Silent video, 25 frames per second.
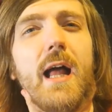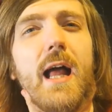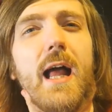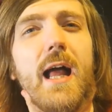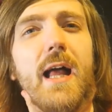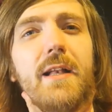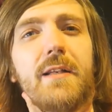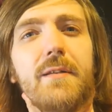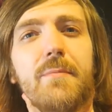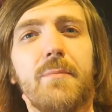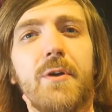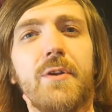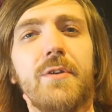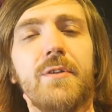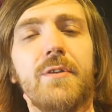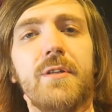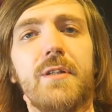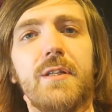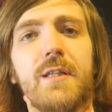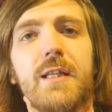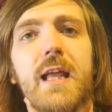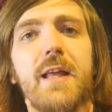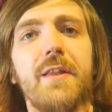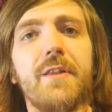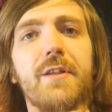Edmund,
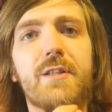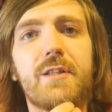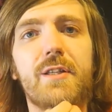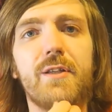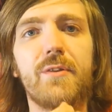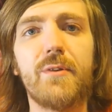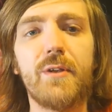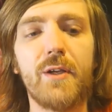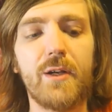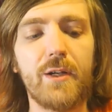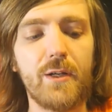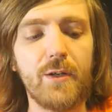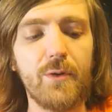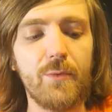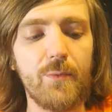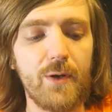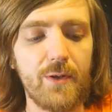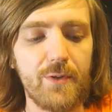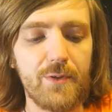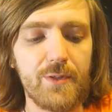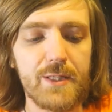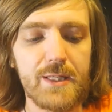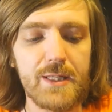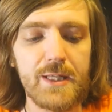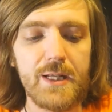yeah, the two younger
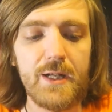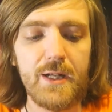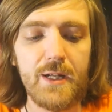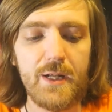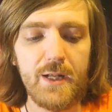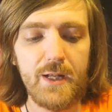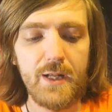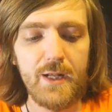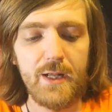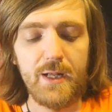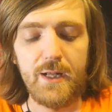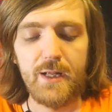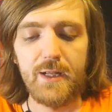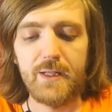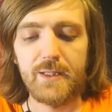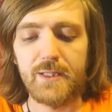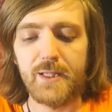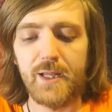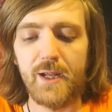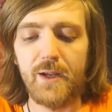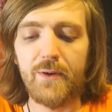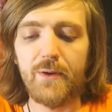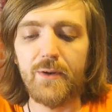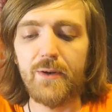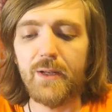ones.
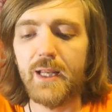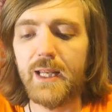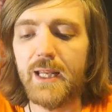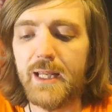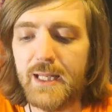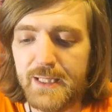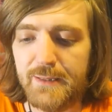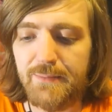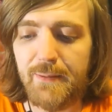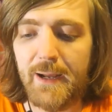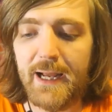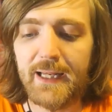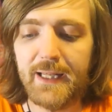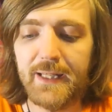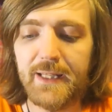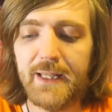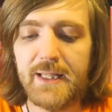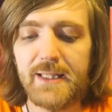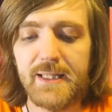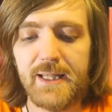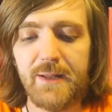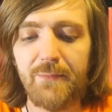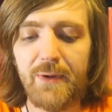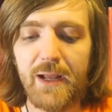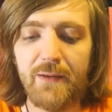So he's back in
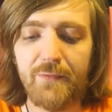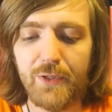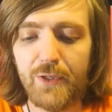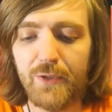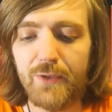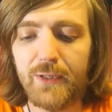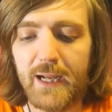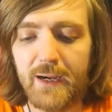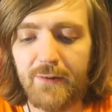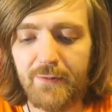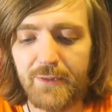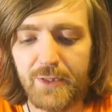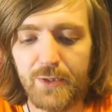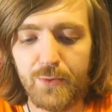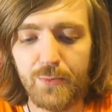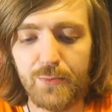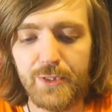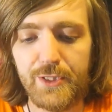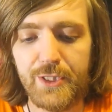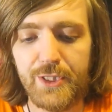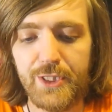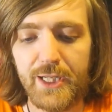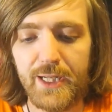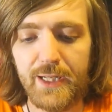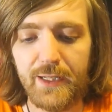this, and then we have a new character called
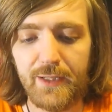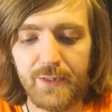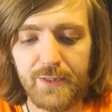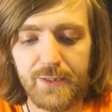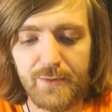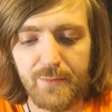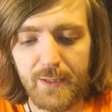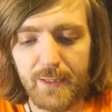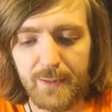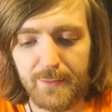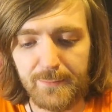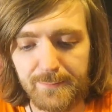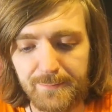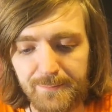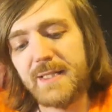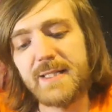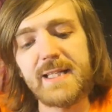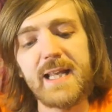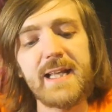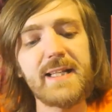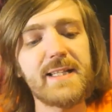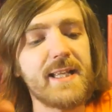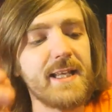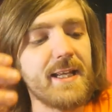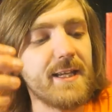Jill as well. It
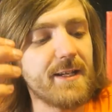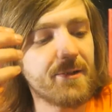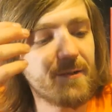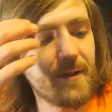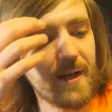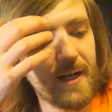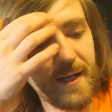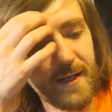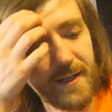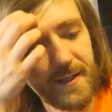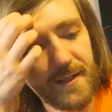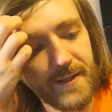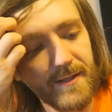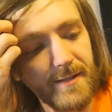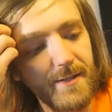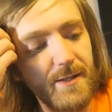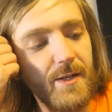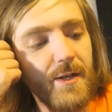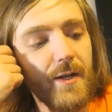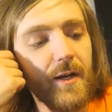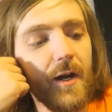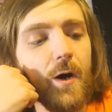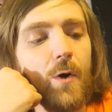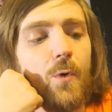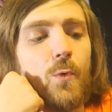says here, uh,
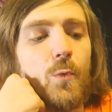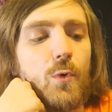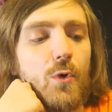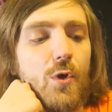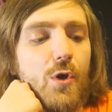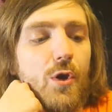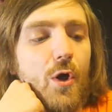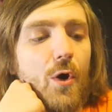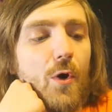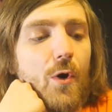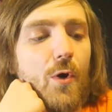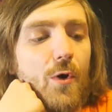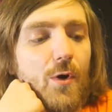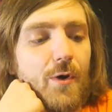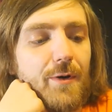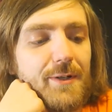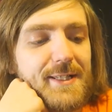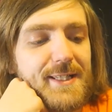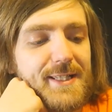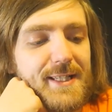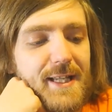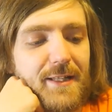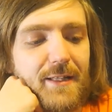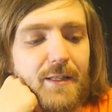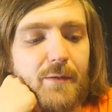"Oh, lor,"
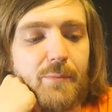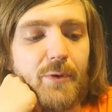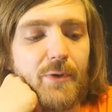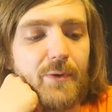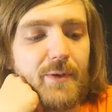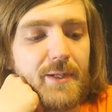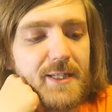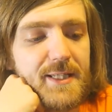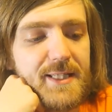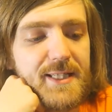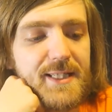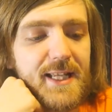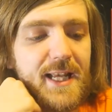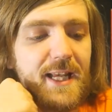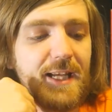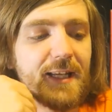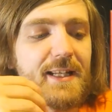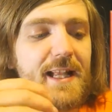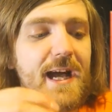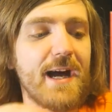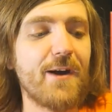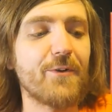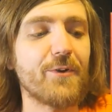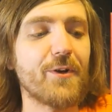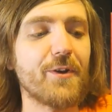said the boy, sitting
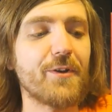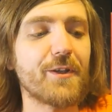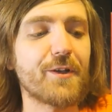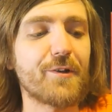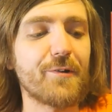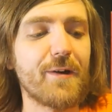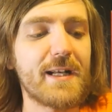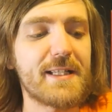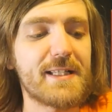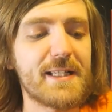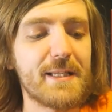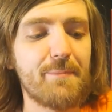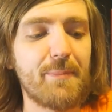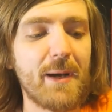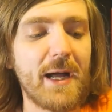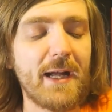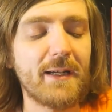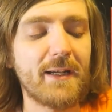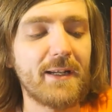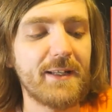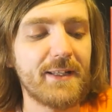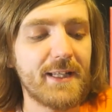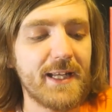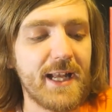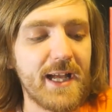down on the grassy
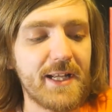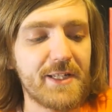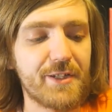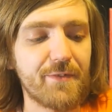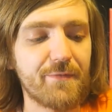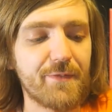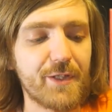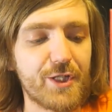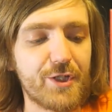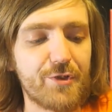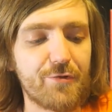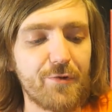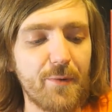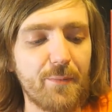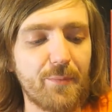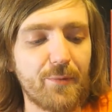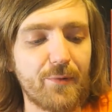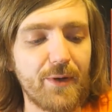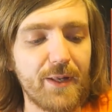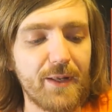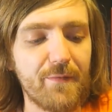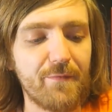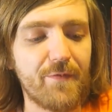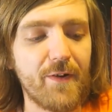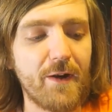bank at the edge of the
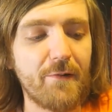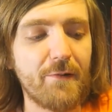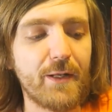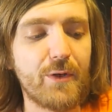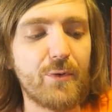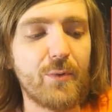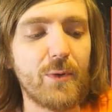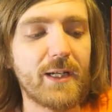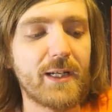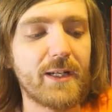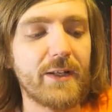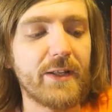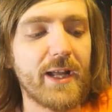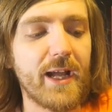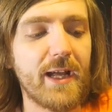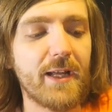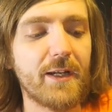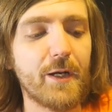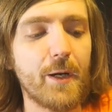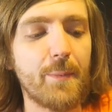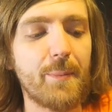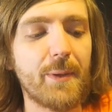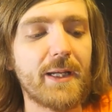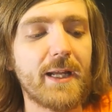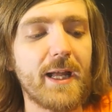shrubbery and very quickly
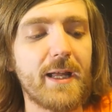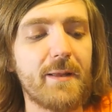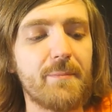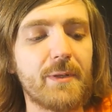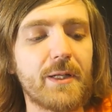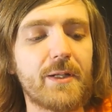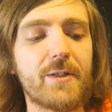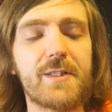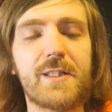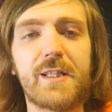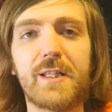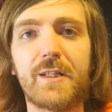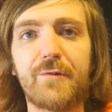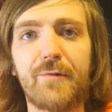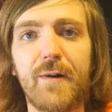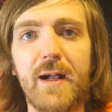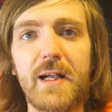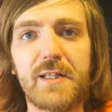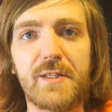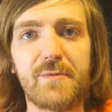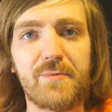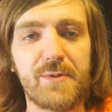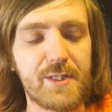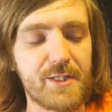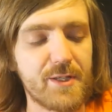getting up again because the
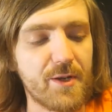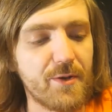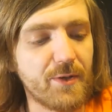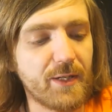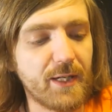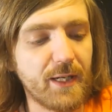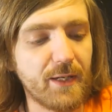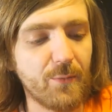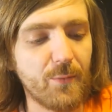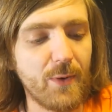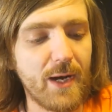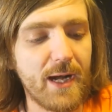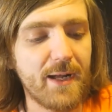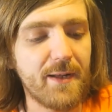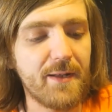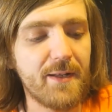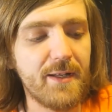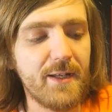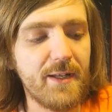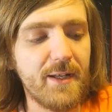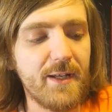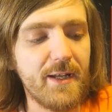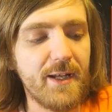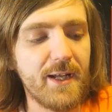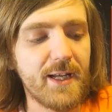grass was soaking wet.
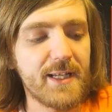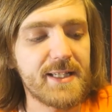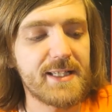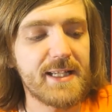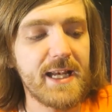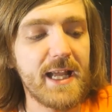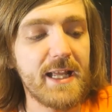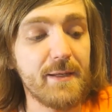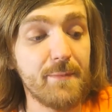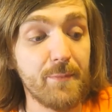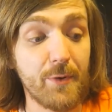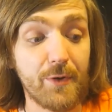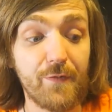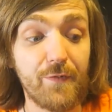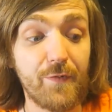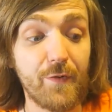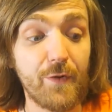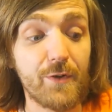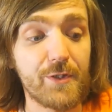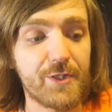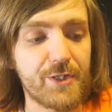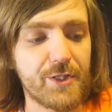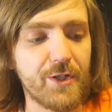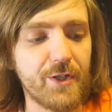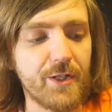His name,
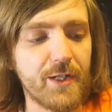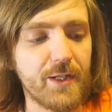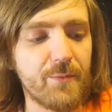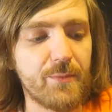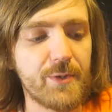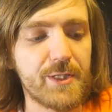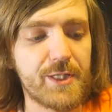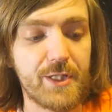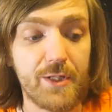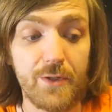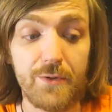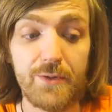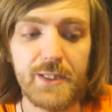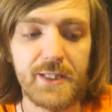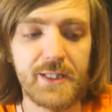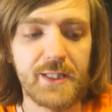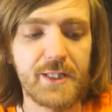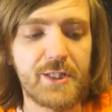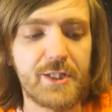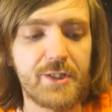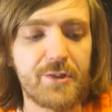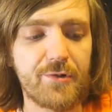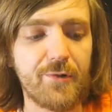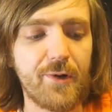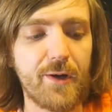unfortunately, was Eustace
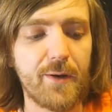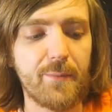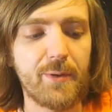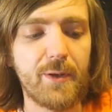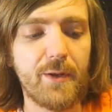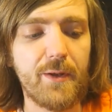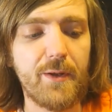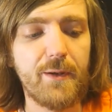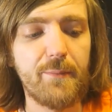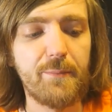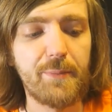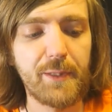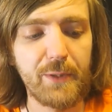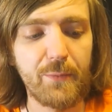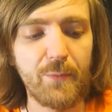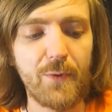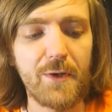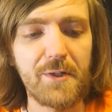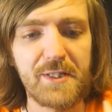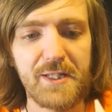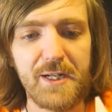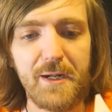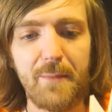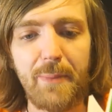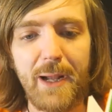Scrub, but he
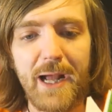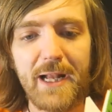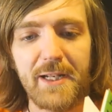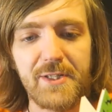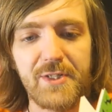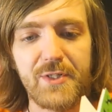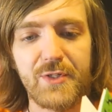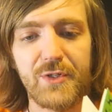wasn't a bad